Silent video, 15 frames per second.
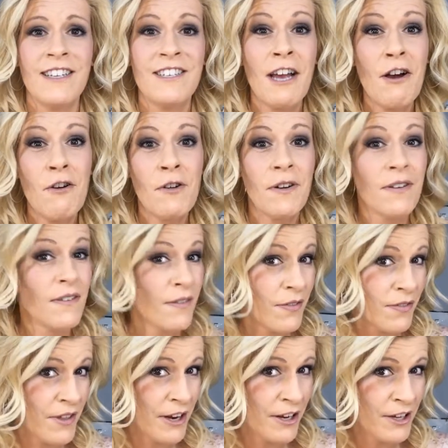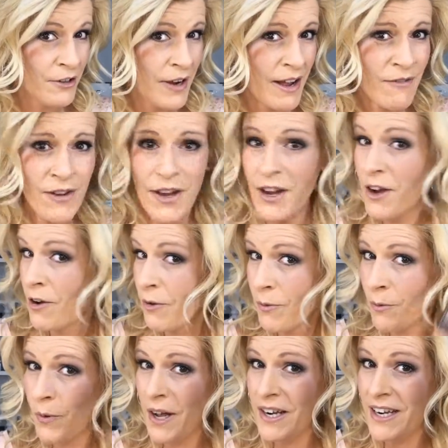So there you have it,
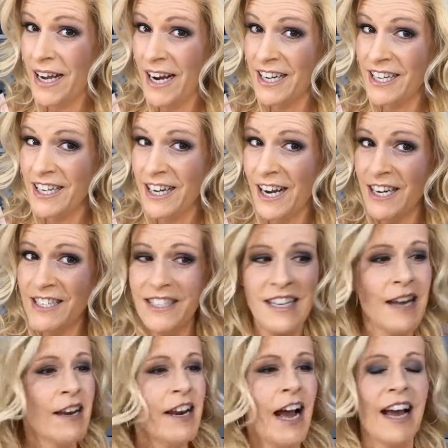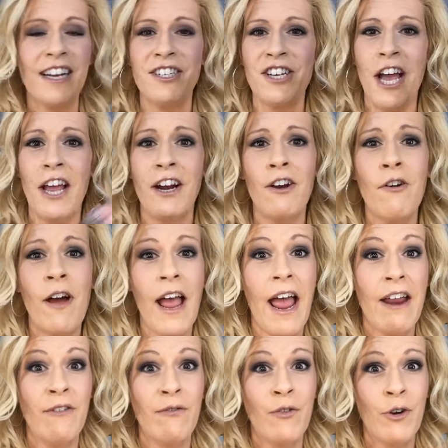one 99-cent eyeshadow
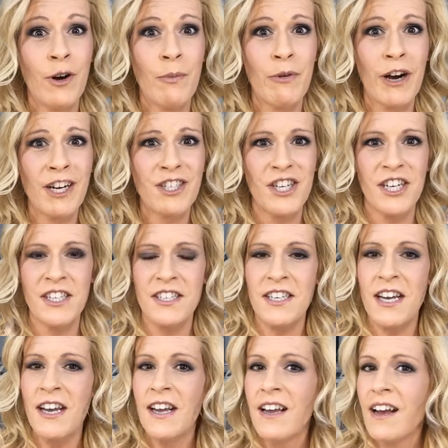and 4 brushes.